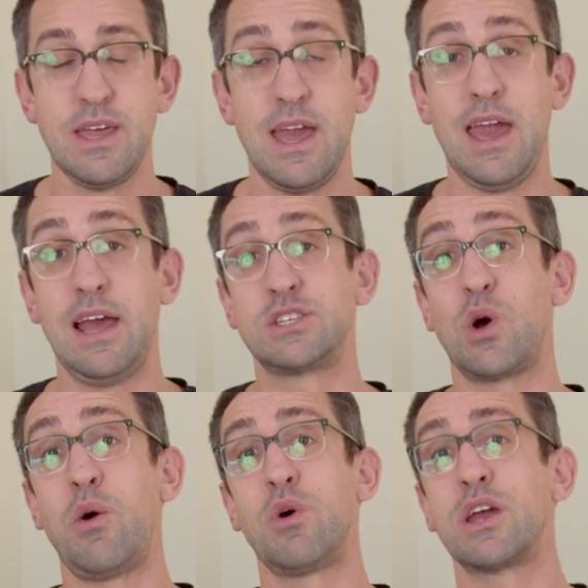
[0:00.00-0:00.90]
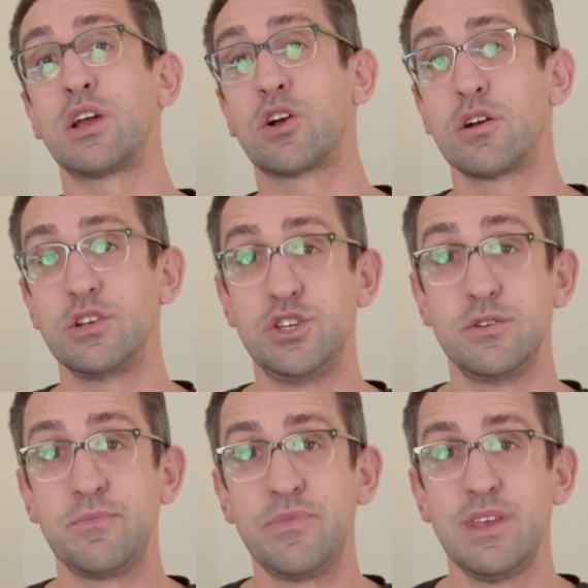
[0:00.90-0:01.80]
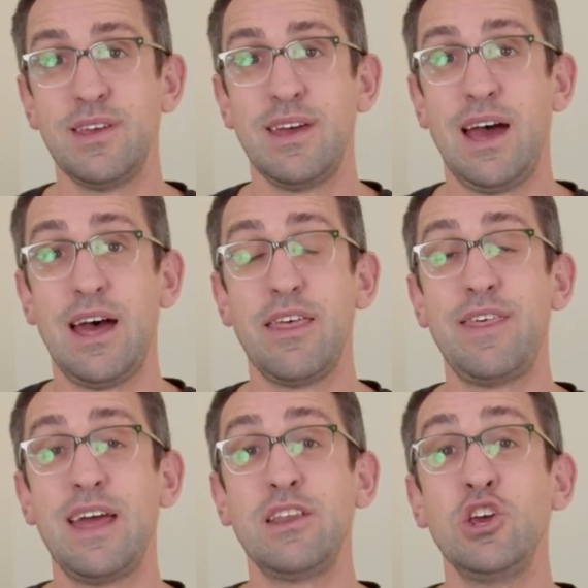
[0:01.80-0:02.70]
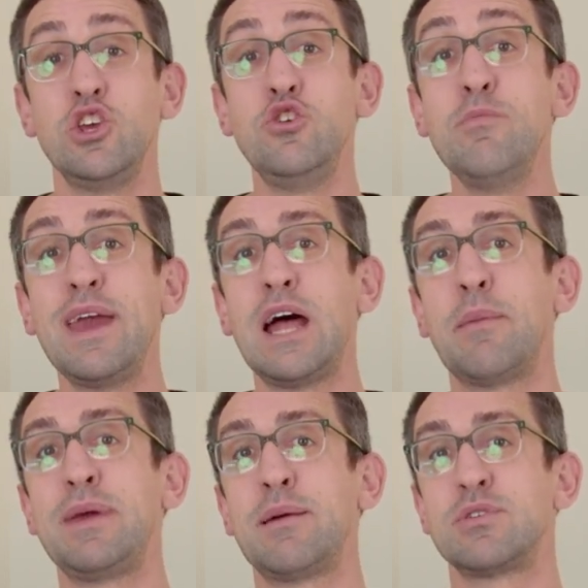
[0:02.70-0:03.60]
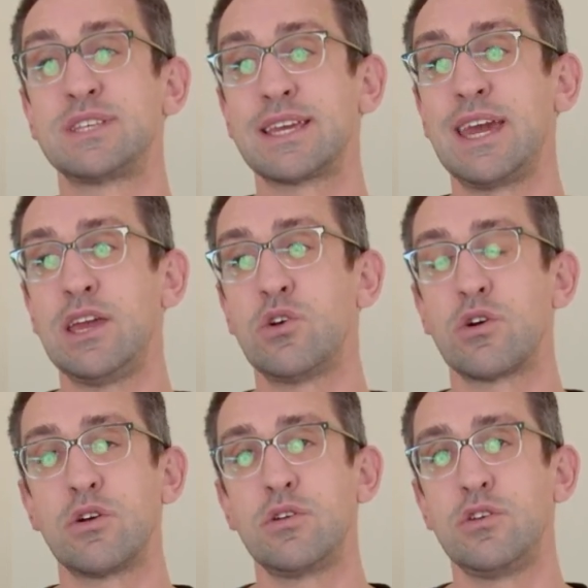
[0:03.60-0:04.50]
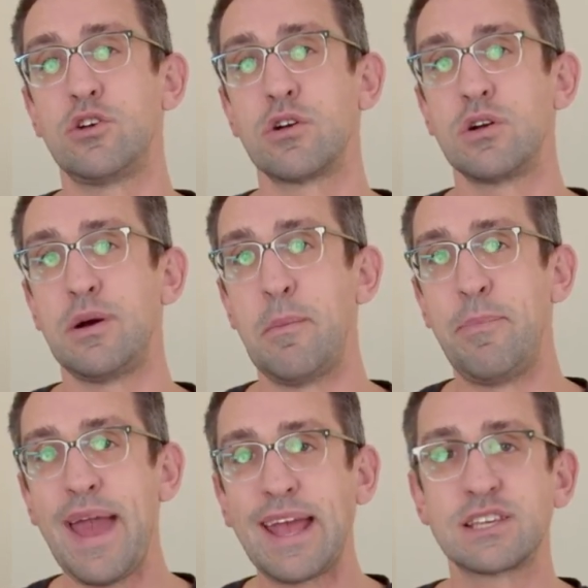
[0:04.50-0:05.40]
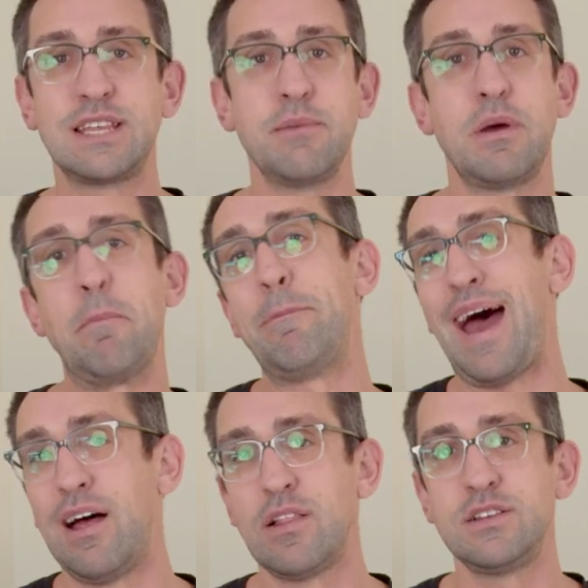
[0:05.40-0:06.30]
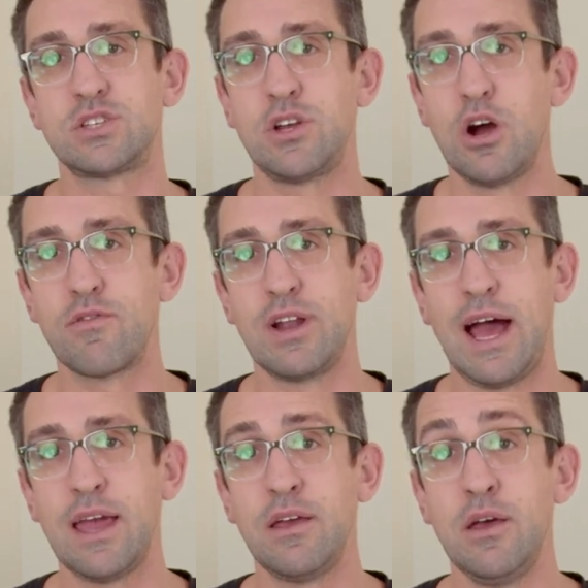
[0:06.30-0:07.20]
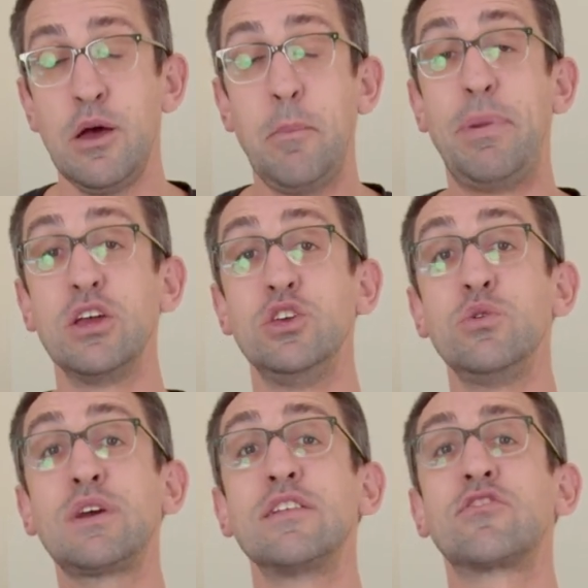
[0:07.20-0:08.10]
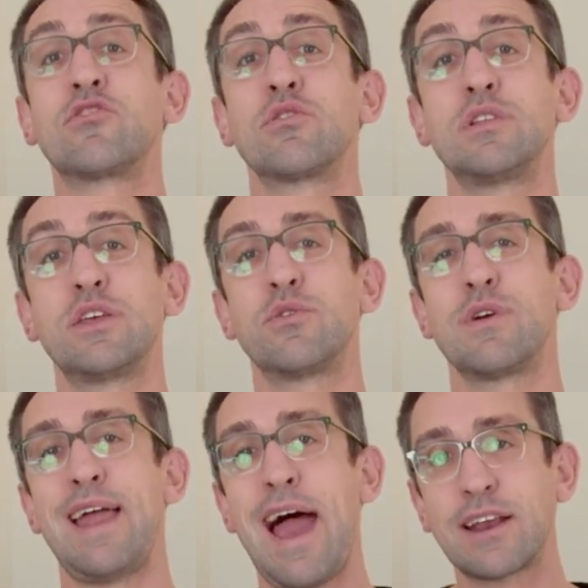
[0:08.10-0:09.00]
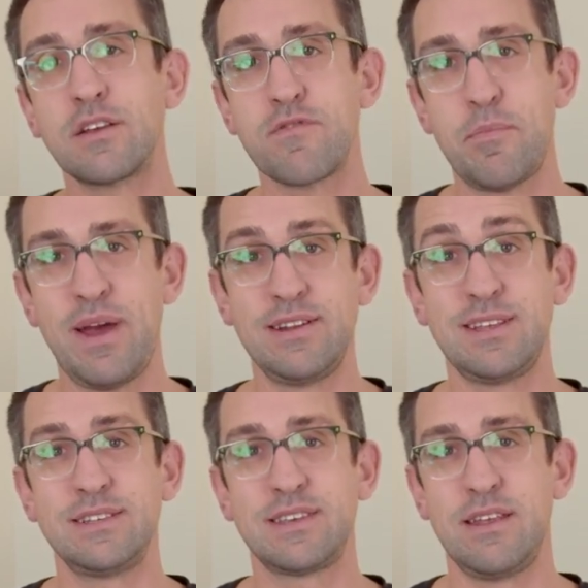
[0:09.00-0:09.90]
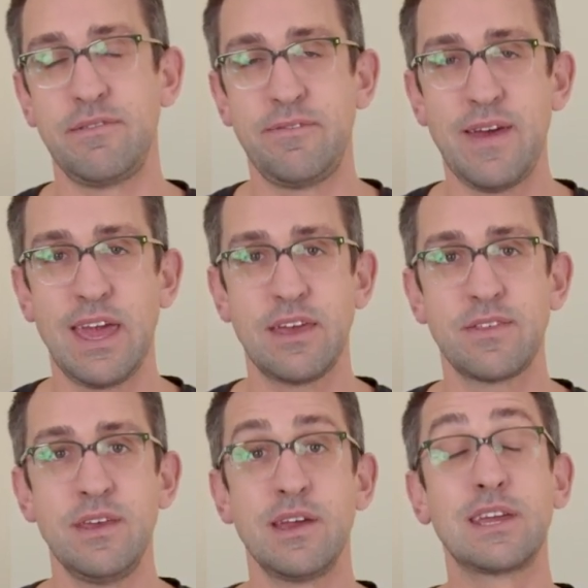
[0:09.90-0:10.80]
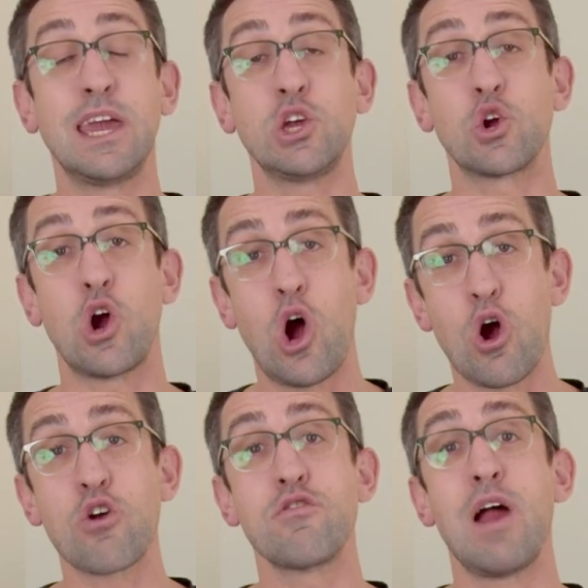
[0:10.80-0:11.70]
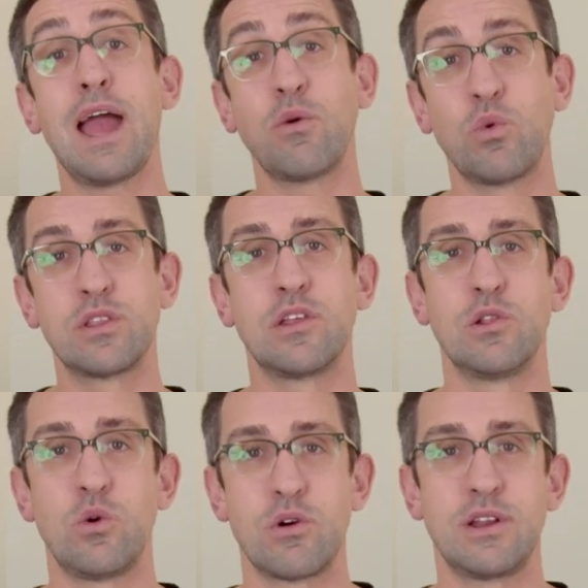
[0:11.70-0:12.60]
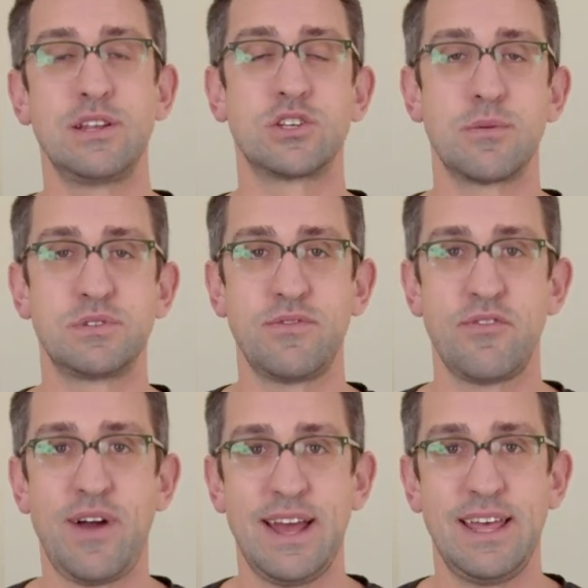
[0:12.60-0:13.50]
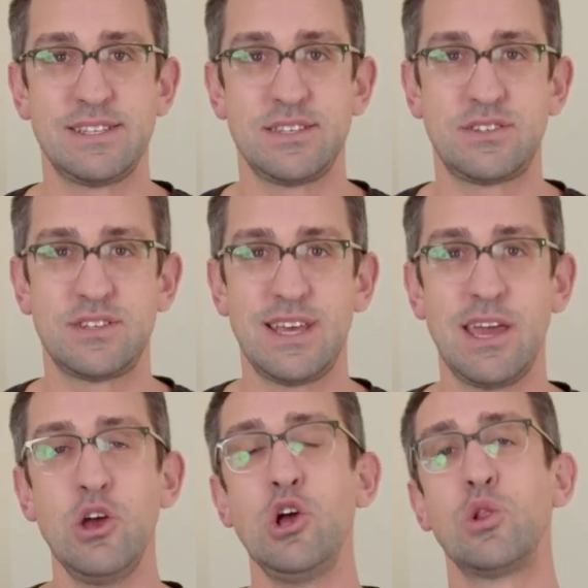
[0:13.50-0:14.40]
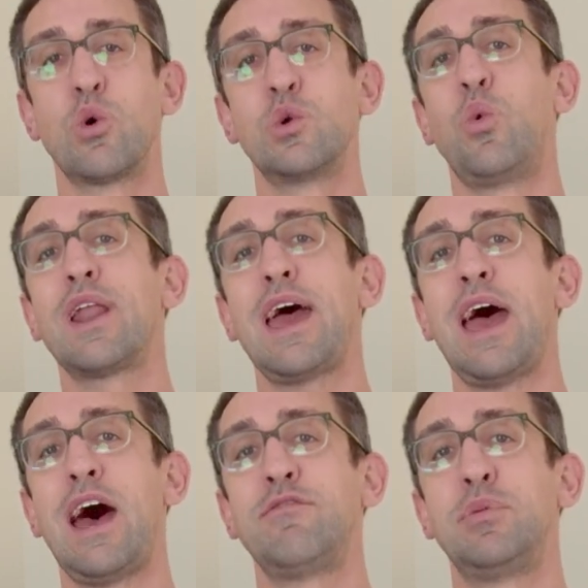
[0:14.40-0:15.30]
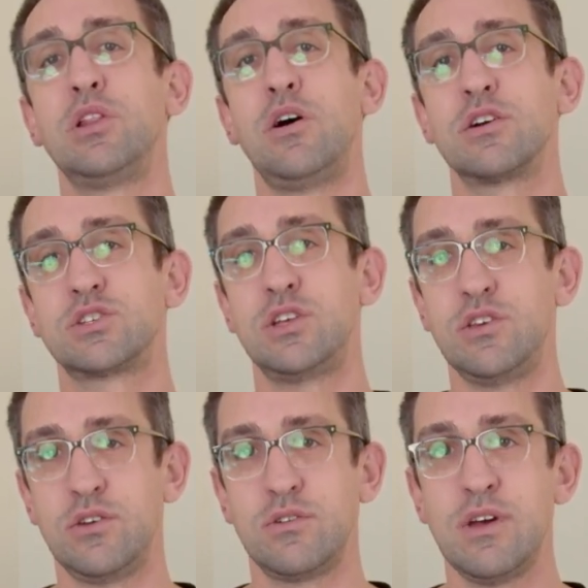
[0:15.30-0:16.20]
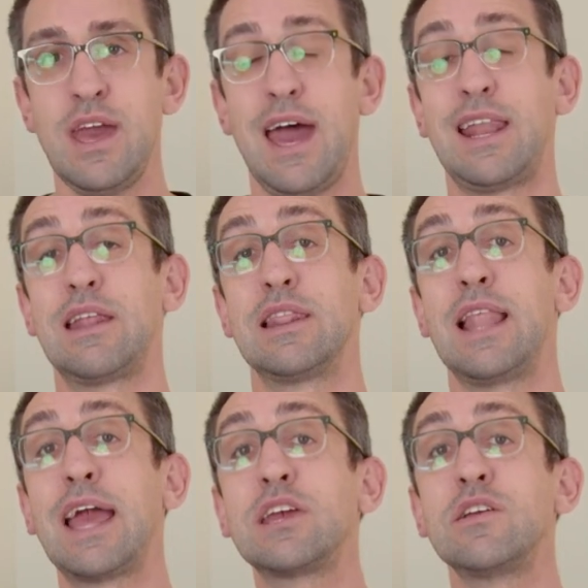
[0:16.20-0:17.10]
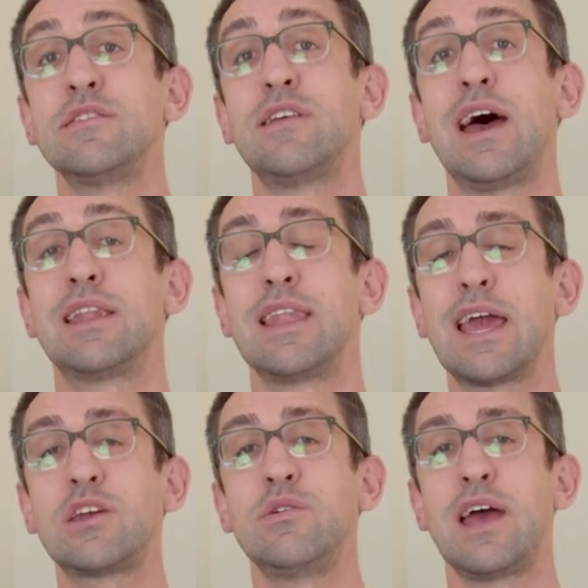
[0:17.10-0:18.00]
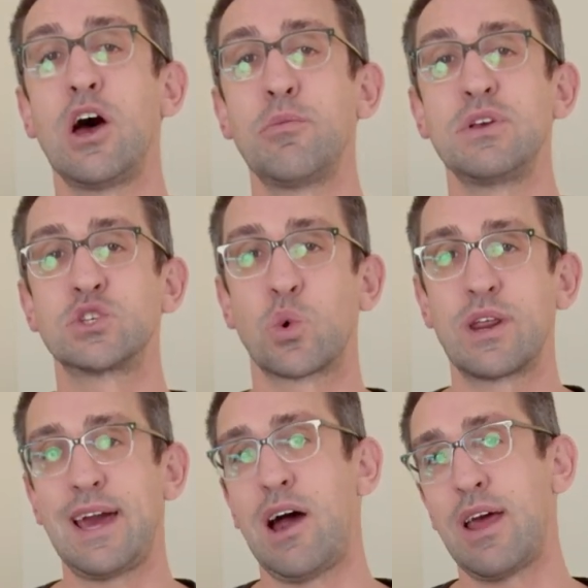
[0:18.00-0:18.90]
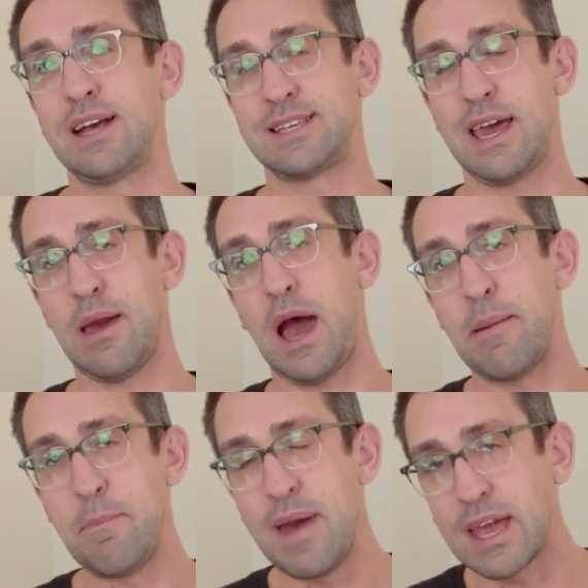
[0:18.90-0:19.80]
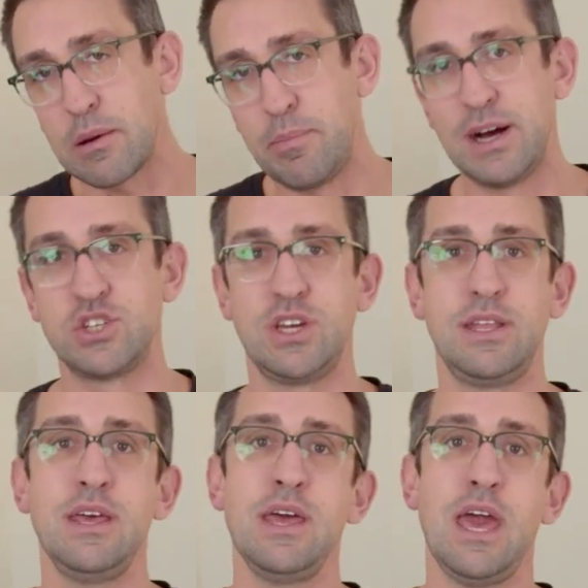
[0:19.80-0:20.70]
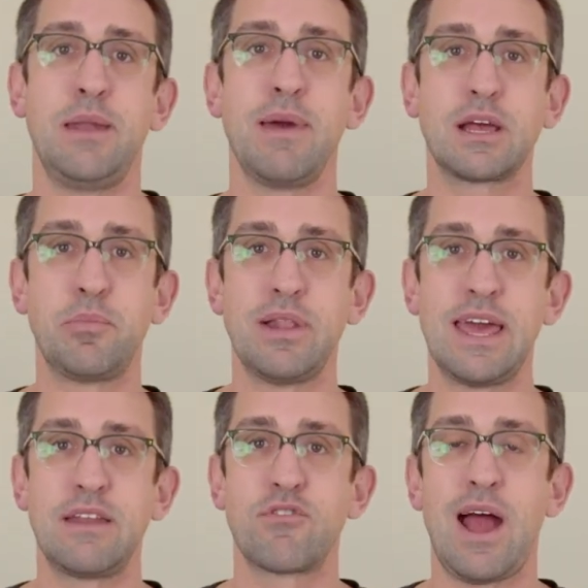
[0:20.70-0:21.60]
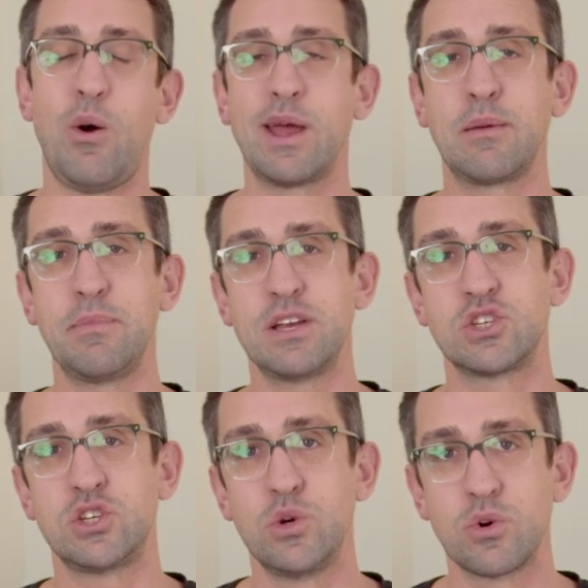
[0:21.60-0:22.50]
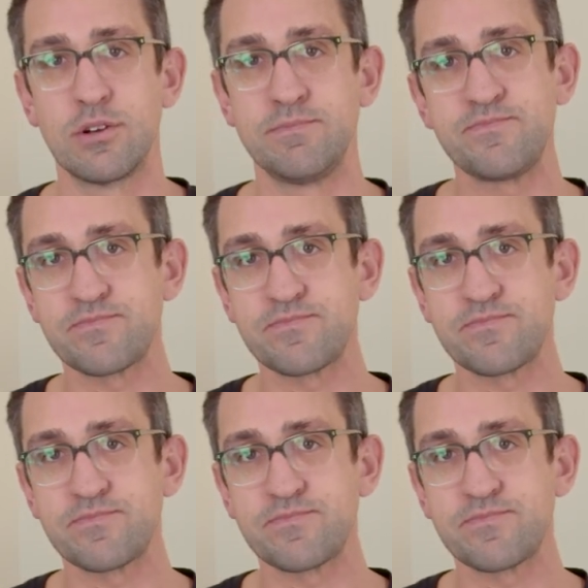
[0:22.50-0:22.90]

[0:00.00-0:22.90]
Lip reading: And so I want to encourage you that you may not be able to get your bank statement balanced overnight, but you can certainly, through an act of repentance and faith, get your heart right with the Lord in terms of your finances, to say, Lord, what I have belongs to you, and I'd like you to help me sort it out as I make a budget and make a plan for how I can be a steward